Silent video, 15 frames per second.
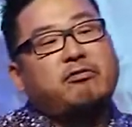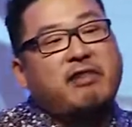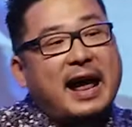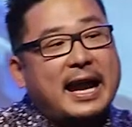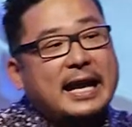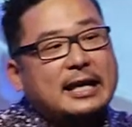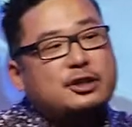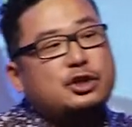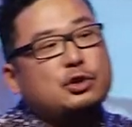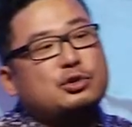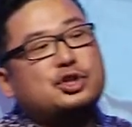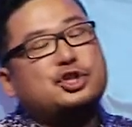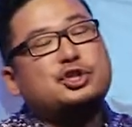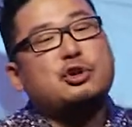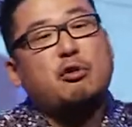ready to
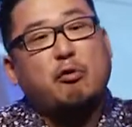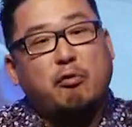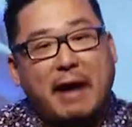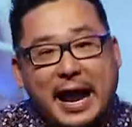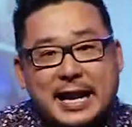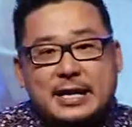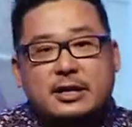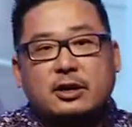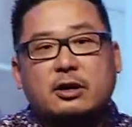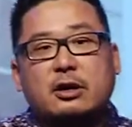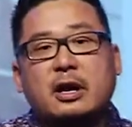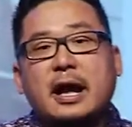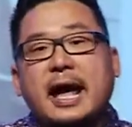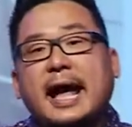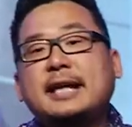
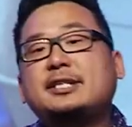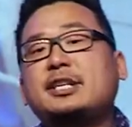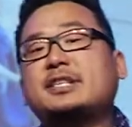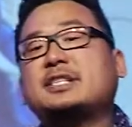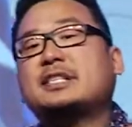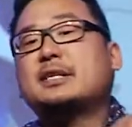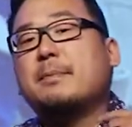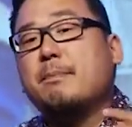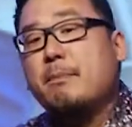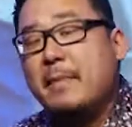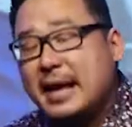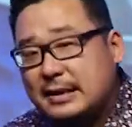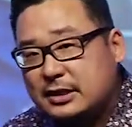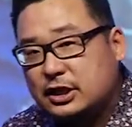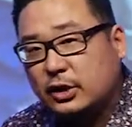surrender and to
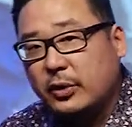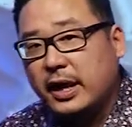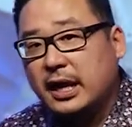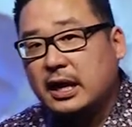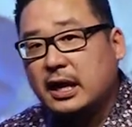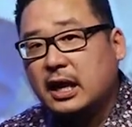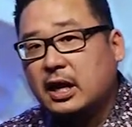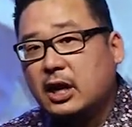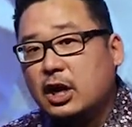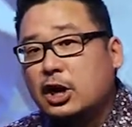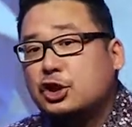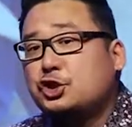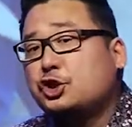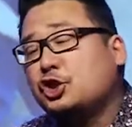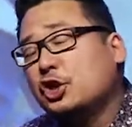submit to it
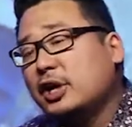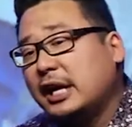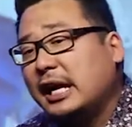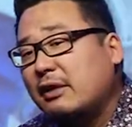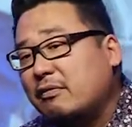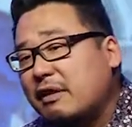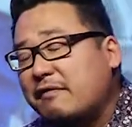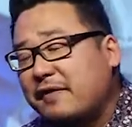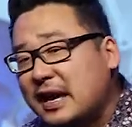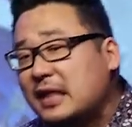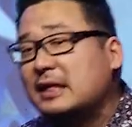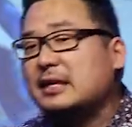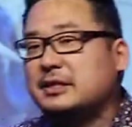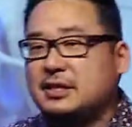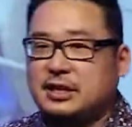should he
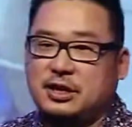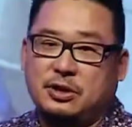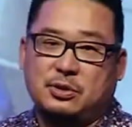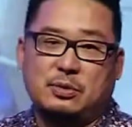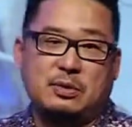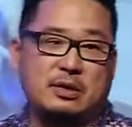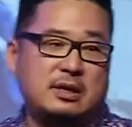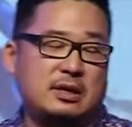reveal it to you?